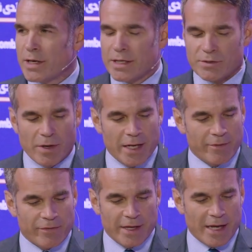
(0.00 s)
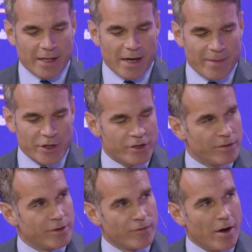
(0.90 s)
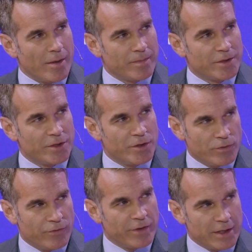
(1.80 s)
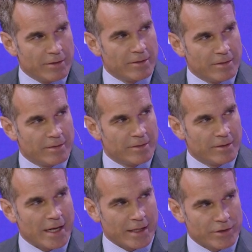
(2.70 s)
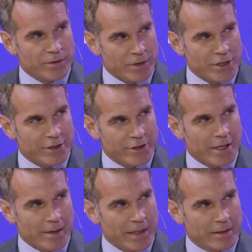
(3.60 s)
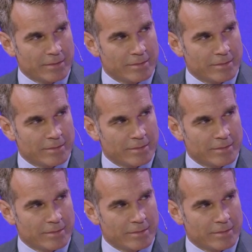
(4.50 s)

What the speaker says: is waiting for the economic shoe to drop. Do you feel like there's a recession coming?